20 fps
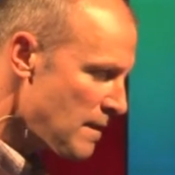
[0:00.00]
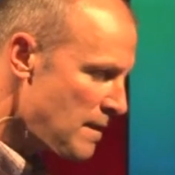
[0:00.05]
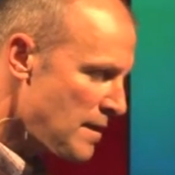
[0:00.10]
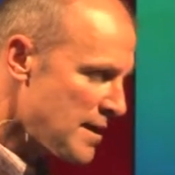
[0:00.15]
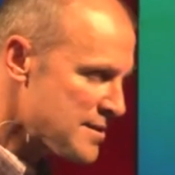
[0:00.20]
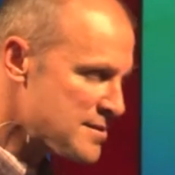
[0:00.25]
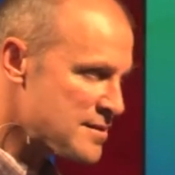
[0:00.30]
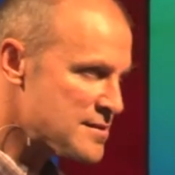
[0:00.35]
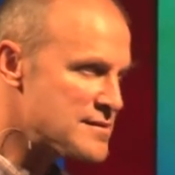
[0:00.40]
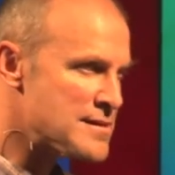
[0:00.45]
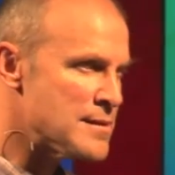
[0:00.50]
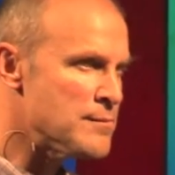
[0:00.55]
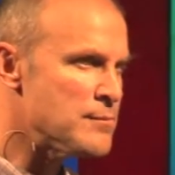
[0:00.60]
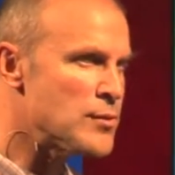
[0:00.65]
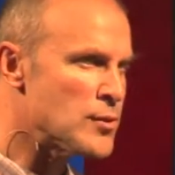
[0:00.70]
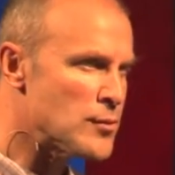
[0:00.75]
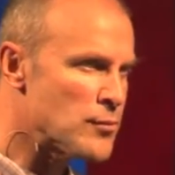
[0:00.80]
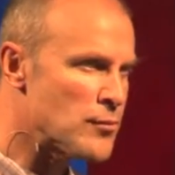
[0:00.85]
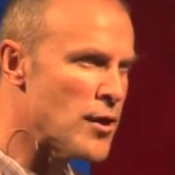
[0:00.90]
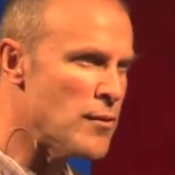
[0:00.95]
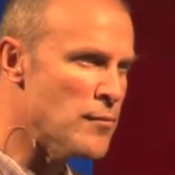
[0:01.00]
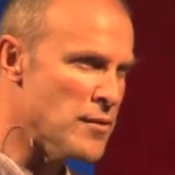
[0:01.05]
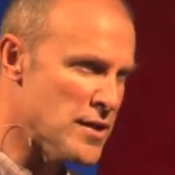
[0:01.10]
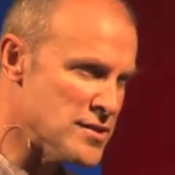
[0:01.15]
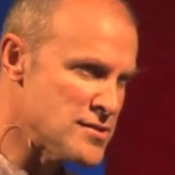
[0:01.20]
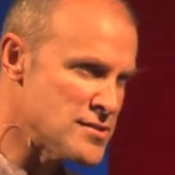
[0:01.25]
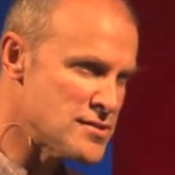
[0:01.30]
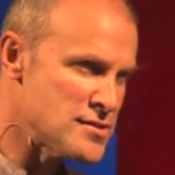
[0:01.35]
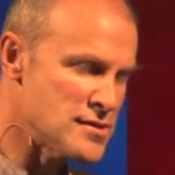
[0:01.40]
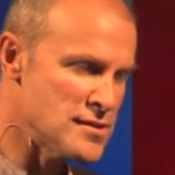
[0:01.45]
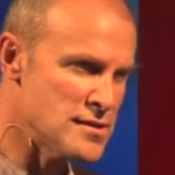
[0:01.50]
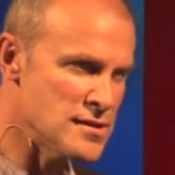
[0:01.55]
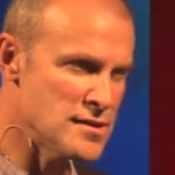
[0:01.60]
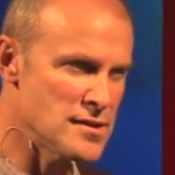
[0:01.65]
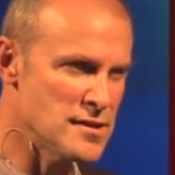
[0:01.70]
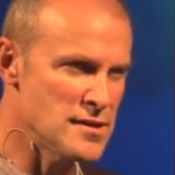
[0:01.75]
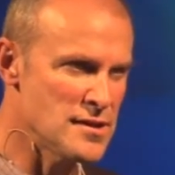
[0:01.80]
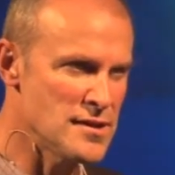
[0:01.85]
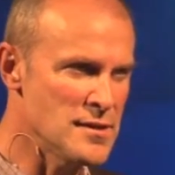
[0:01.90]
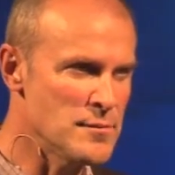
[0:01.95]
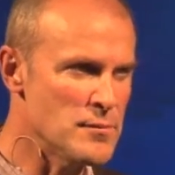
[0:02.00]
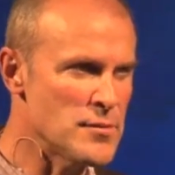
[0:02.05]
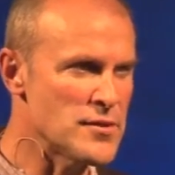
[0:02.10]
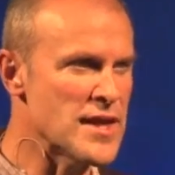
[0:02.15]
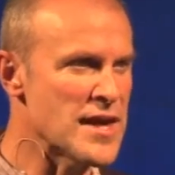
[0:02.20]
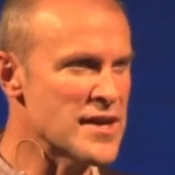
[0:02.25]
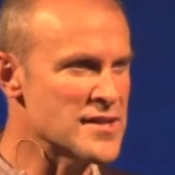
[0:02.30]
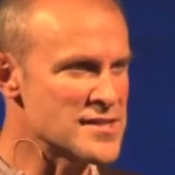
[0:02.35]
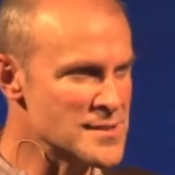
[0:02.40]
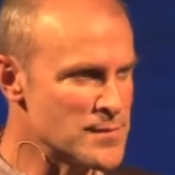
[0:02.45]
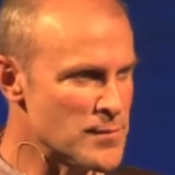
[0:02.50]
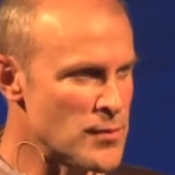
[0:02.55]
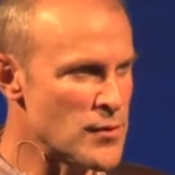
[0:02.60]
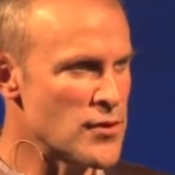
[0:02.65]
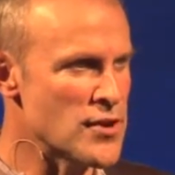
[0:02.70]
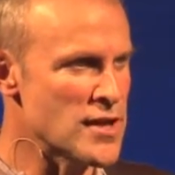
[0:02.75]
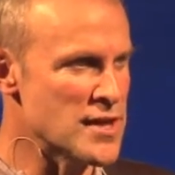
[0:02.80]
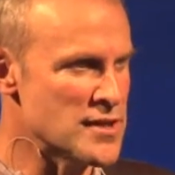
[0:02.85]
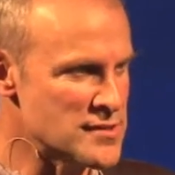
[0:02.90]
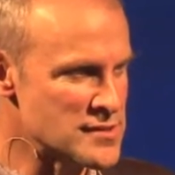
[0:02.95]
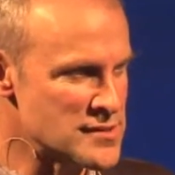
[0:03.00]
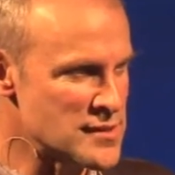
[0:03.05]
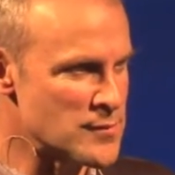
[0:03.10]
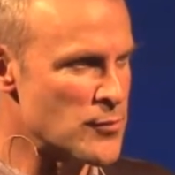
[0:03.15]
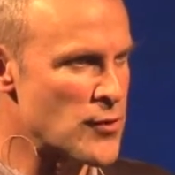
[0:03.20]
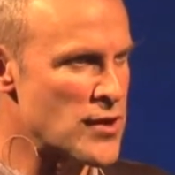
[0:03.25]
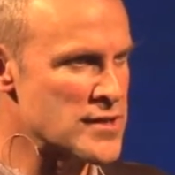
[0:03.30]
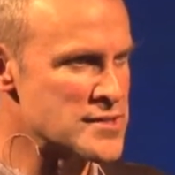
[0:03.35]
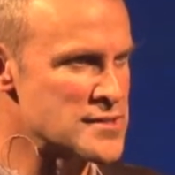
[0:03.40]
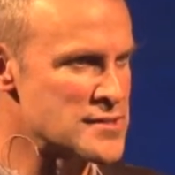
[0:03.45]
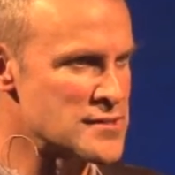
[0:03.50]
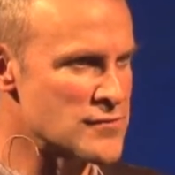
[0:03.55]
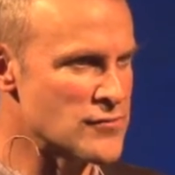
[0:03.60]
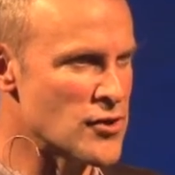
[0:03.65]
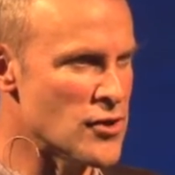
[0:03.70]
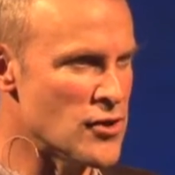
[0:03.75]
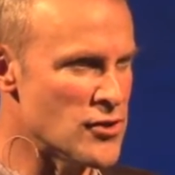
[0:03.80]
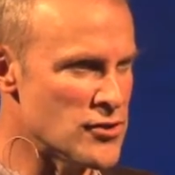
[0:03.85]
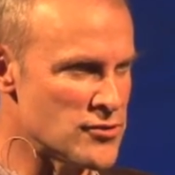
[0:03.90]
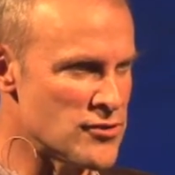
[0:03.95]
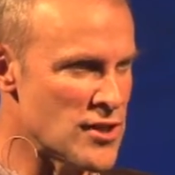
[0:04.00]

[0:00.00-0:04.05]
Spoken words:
It's a simple promise. But they experienced the presence of God.